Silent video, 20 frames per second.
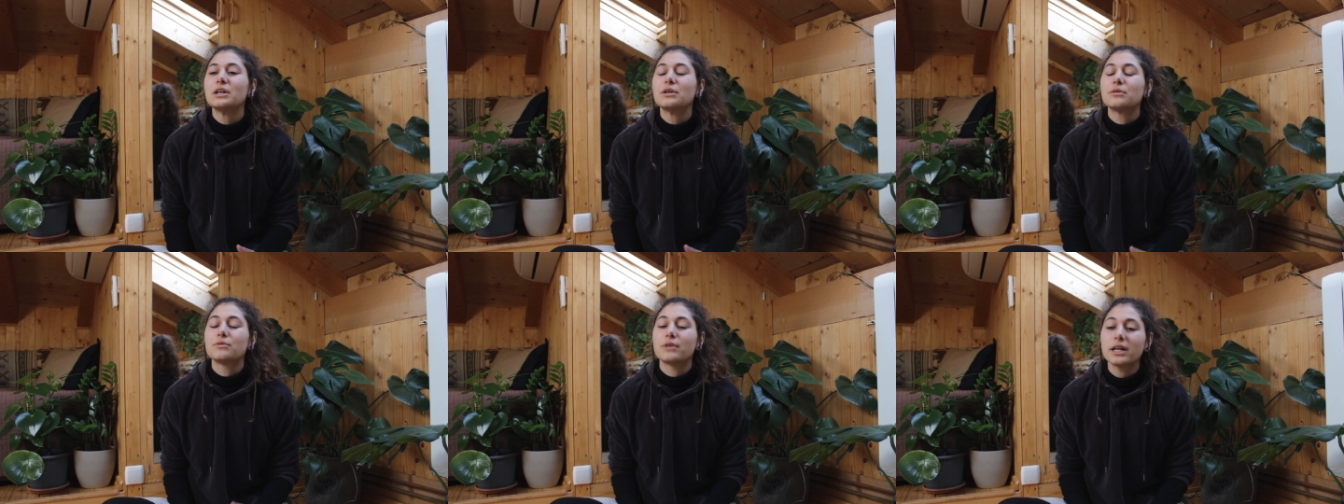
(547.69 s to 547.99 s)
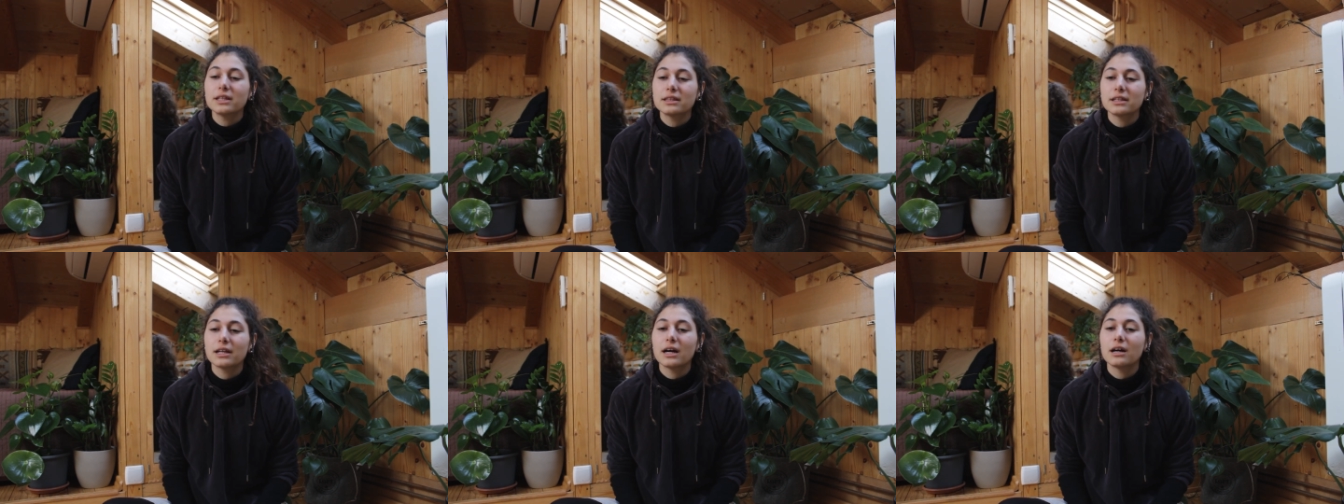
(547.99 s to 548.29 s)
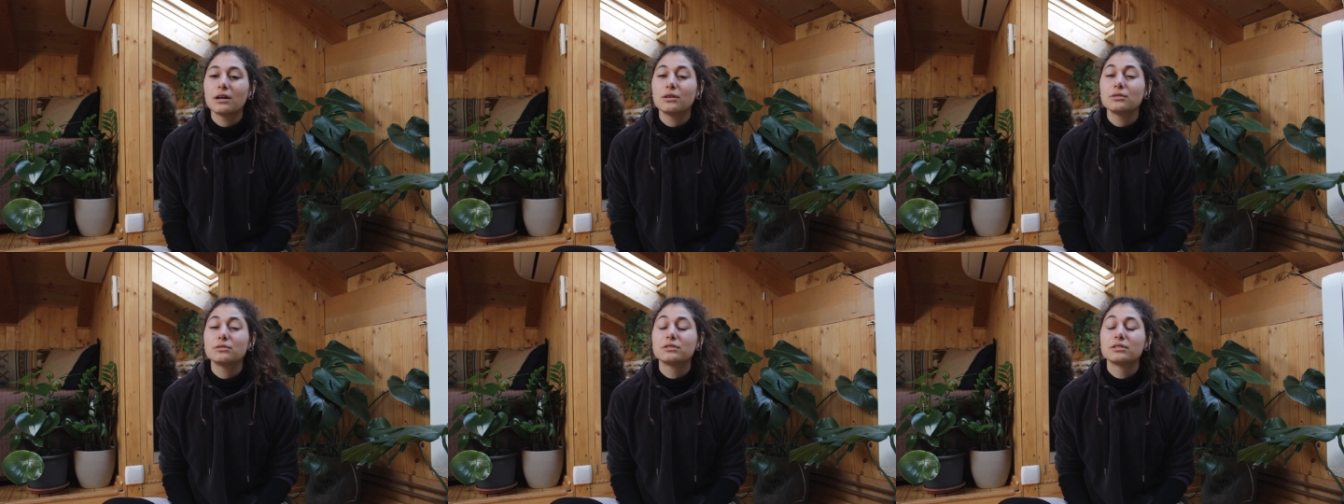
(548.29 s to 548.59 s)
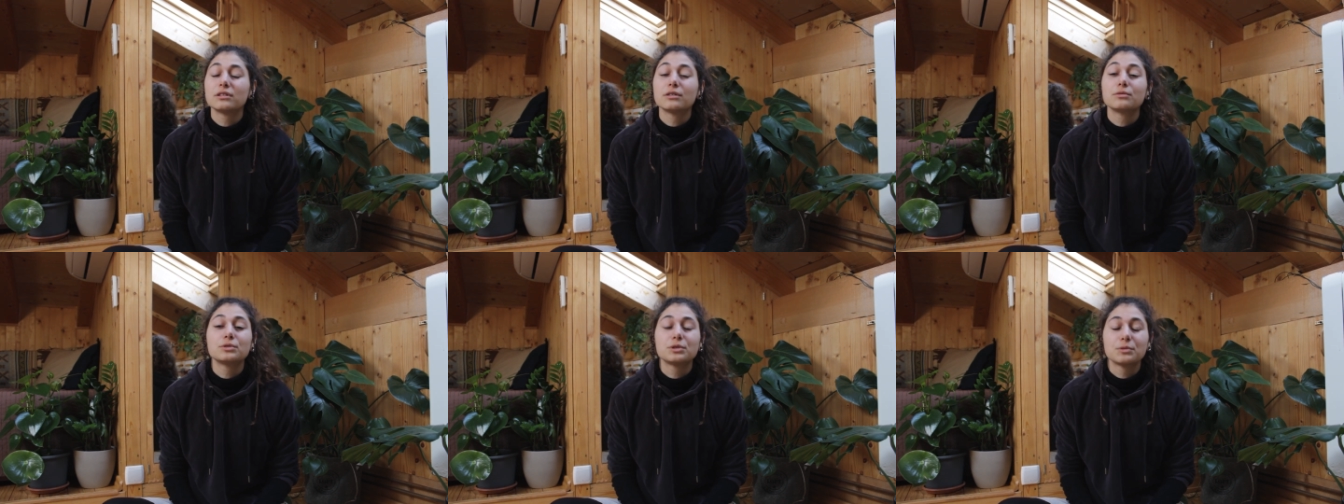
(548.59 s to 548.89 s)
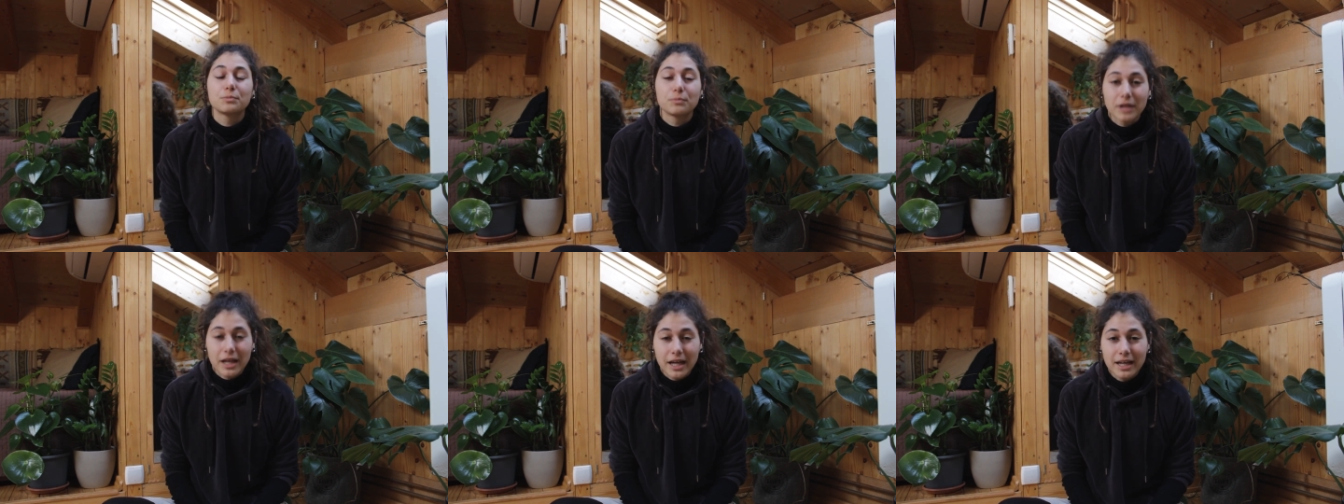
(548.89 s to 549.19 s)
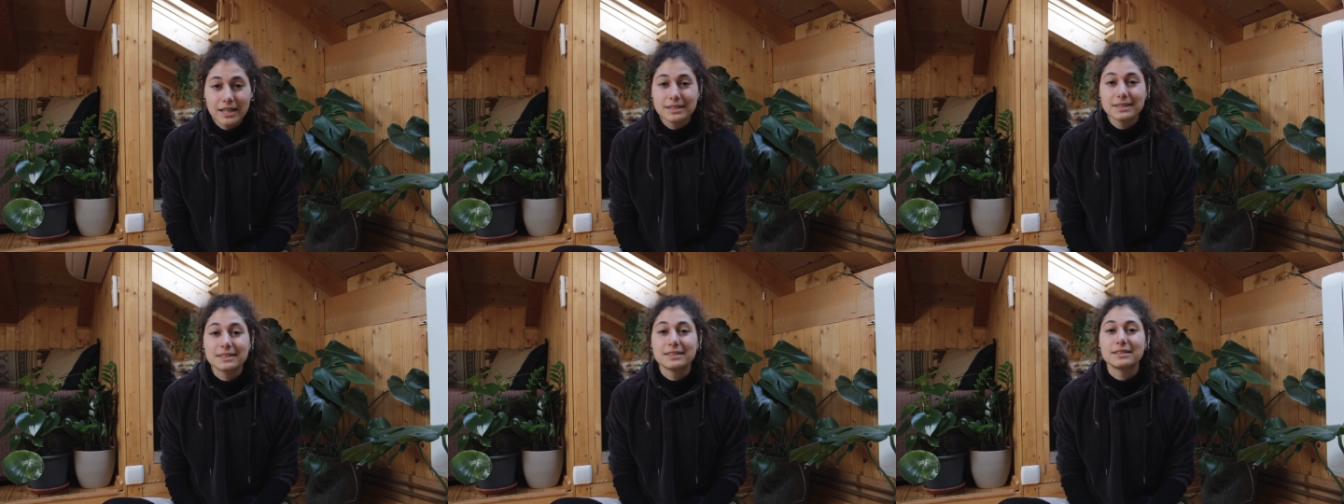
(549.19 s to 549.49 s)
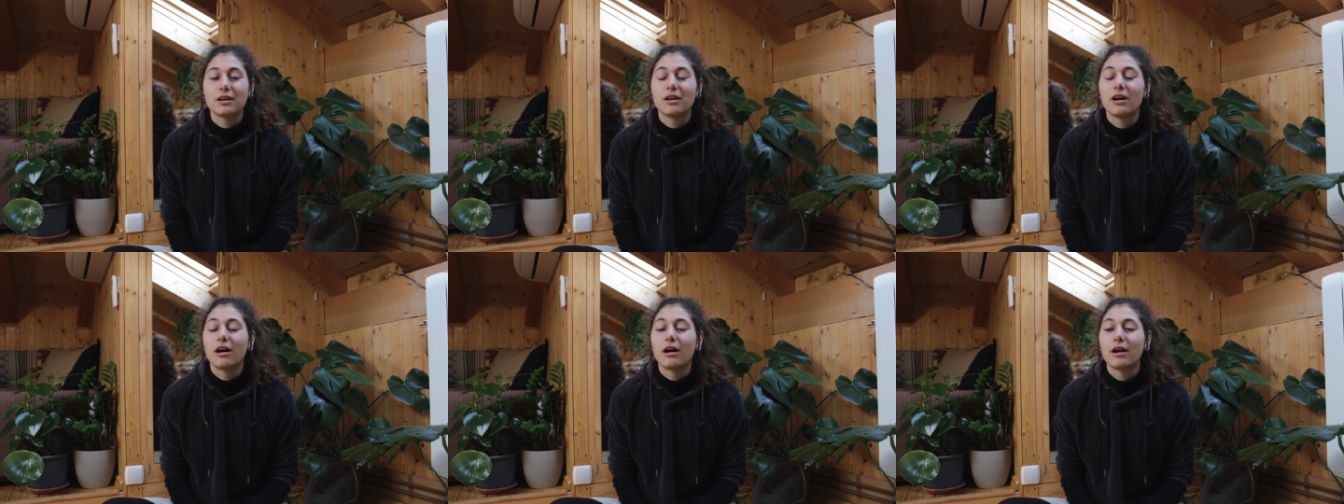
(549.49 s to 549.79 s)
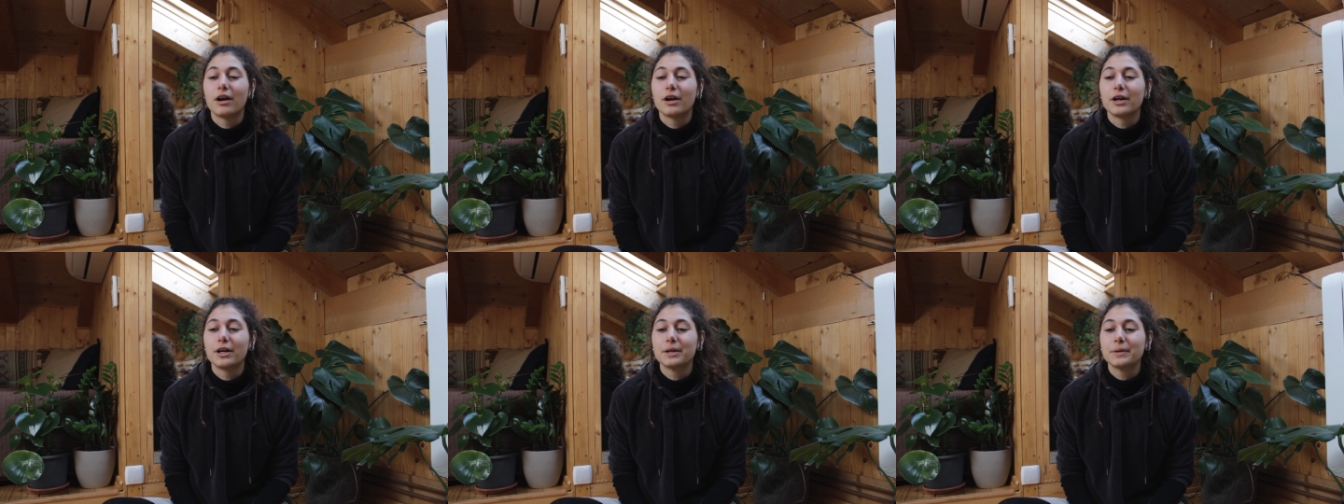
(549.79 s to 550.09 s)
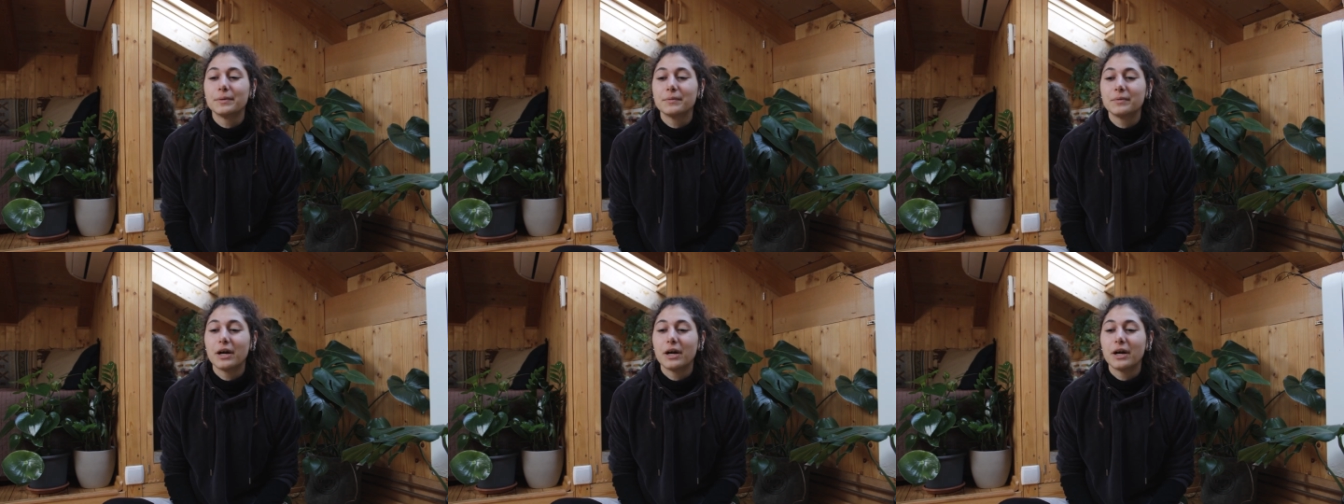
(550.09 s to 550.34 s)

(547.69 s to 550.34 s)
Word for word: Right now, those plants are